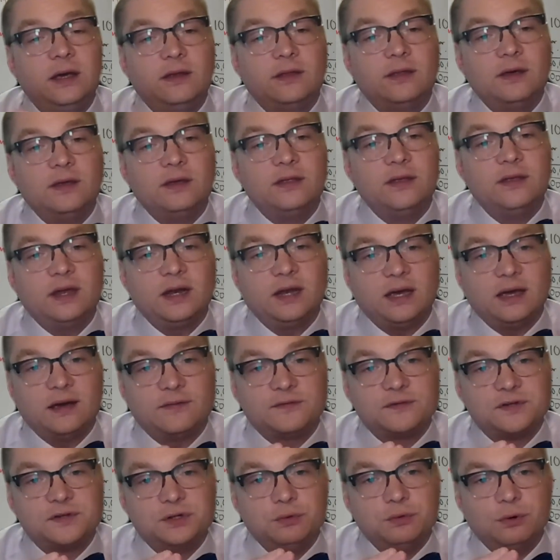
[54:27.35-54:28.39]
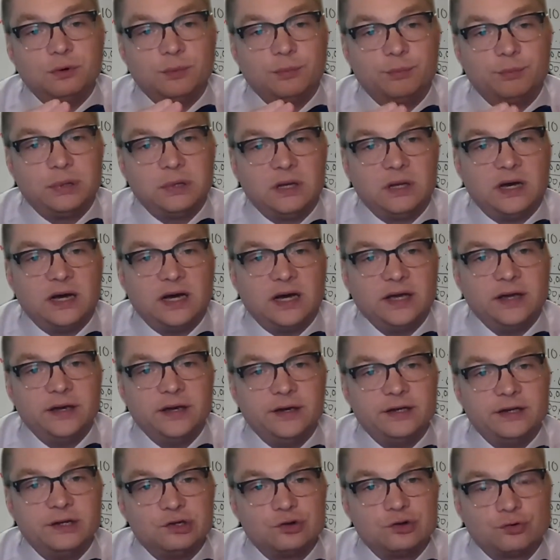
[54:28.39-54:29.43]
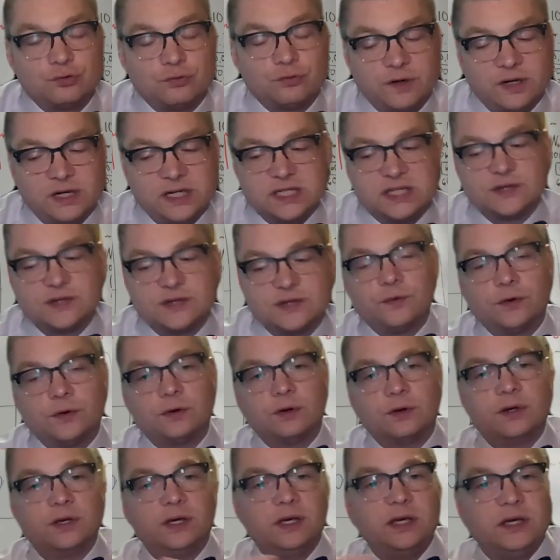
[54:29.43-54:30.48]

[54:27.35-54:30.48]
they then have to apply and transfer